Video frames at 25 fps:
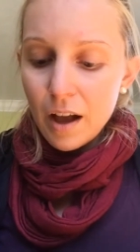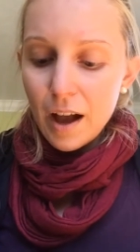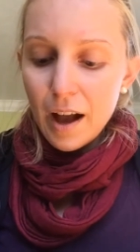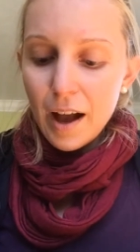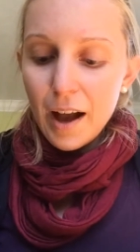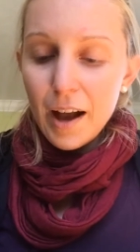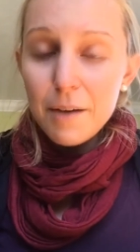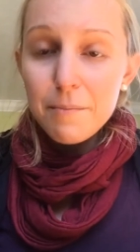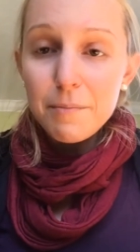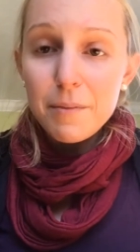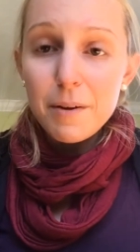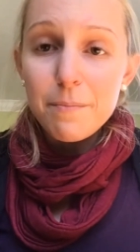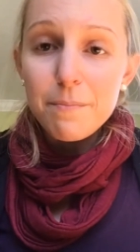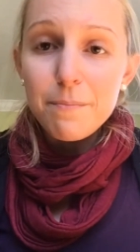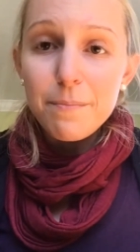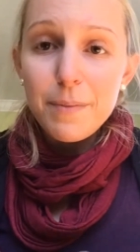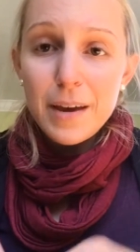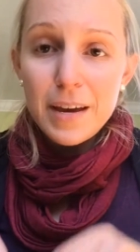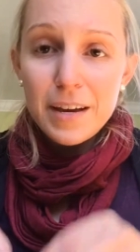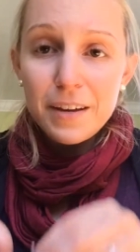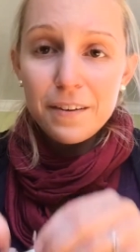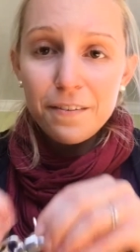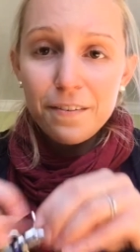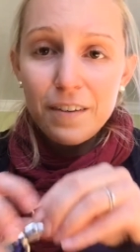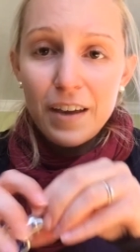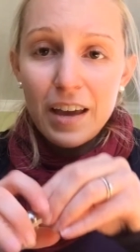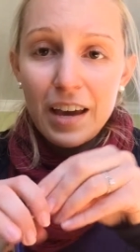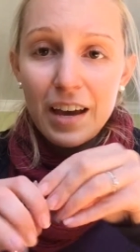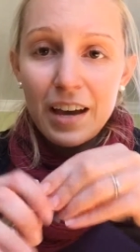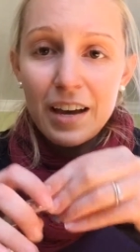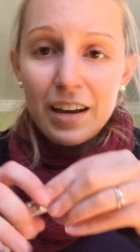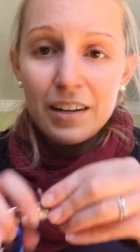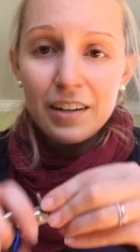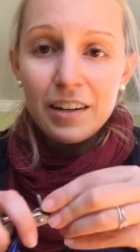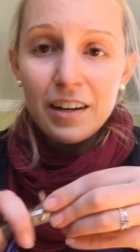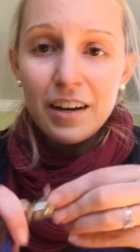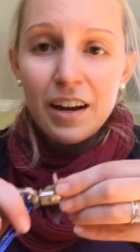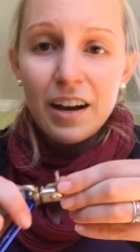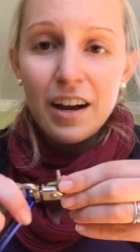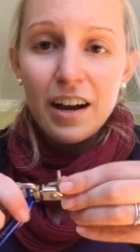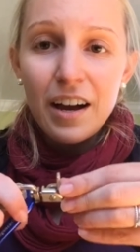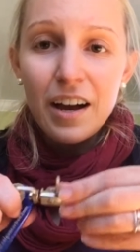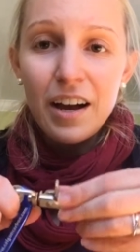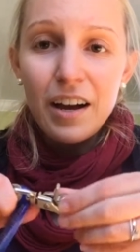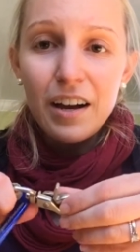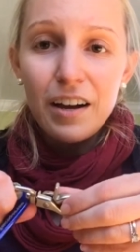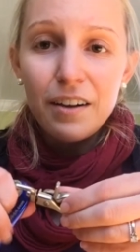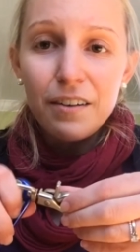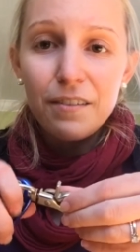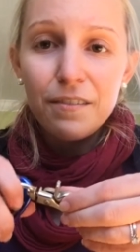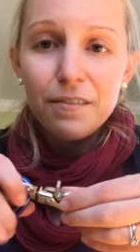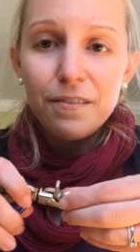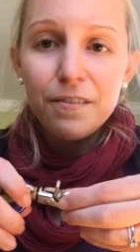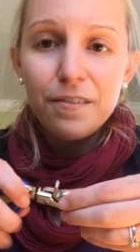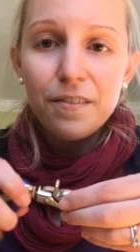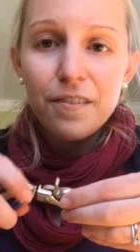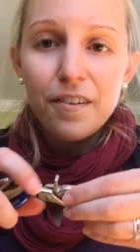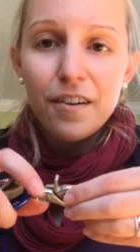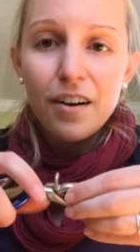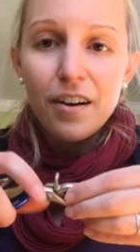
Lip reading: I'm a big fan of